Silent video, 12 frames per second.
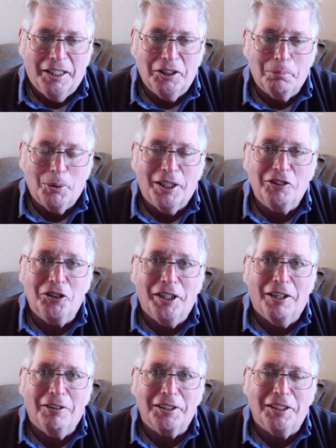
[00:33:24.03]
in the place he
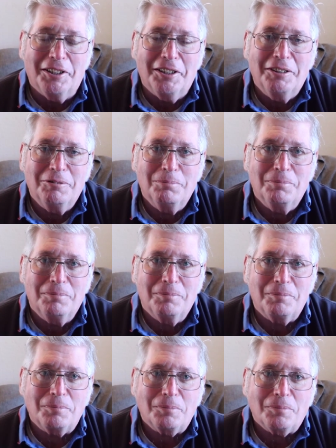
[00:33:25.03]
held it,
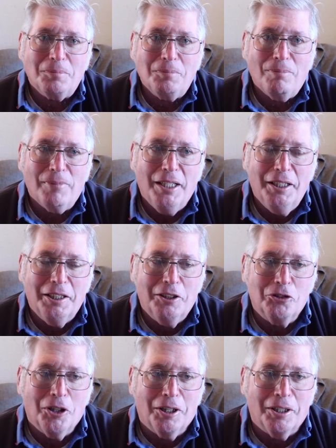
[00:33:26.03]
in
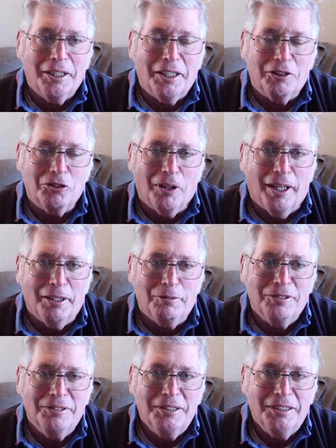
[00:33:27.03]
his heart, in his life,
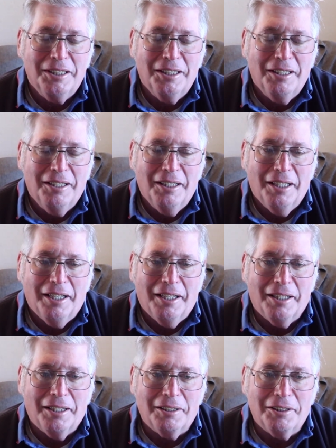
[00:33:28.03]

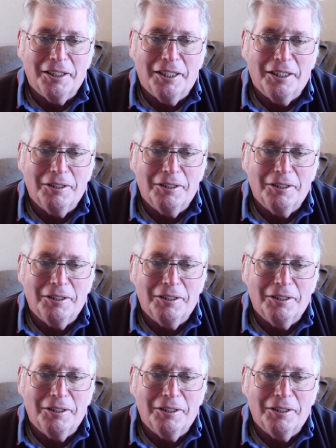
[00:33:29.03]
and